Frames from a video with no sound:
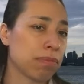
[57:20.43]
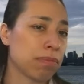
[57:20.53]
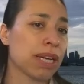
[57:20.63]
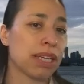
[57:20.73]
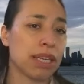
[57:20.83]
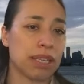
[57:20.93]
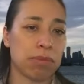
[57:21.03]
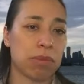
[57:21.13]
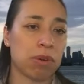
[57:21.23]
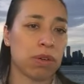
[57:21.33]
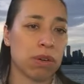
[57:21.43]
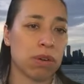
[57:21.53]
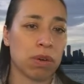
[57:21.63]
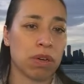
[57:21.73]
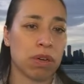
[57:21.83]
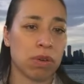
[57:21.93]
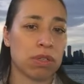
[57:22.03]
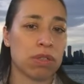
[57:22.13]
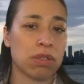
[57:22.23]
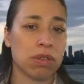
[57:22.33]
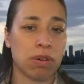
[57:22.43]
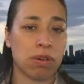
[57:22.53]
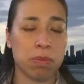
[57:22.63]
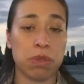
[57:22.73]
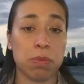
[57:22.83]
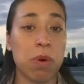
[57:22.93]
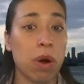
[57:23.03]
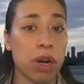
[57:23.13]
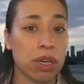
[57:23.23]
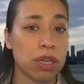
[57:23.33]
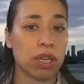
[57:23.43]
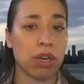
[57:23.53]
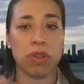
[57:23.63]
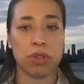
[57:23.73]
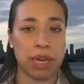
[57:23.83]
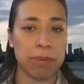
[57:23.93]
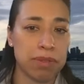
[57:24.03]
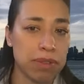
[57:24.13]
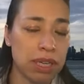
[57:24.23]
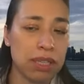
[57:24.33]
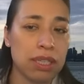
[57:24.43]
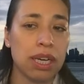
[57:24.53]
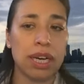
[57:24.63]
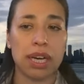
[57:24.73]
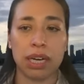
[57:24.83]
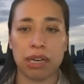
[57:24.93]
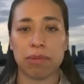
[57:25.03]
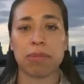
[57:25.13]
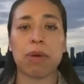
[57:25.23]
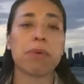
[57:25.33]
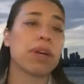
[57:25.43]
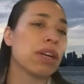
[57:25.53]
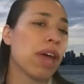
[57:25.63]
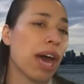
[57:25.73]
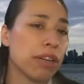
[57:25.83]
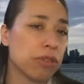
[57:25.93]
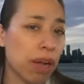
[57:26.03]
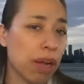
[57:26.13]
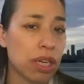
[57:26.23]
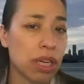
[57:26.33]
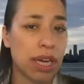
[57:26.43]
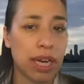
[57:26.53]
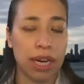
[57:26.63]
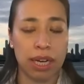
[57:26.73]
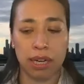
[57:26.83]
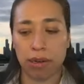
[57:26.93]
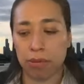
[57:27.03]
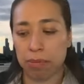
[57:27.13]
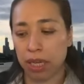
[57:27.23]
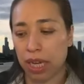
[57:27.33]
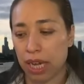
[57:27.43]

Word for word: mechanism or or or or support you know those types of things um, i want to know that as well um,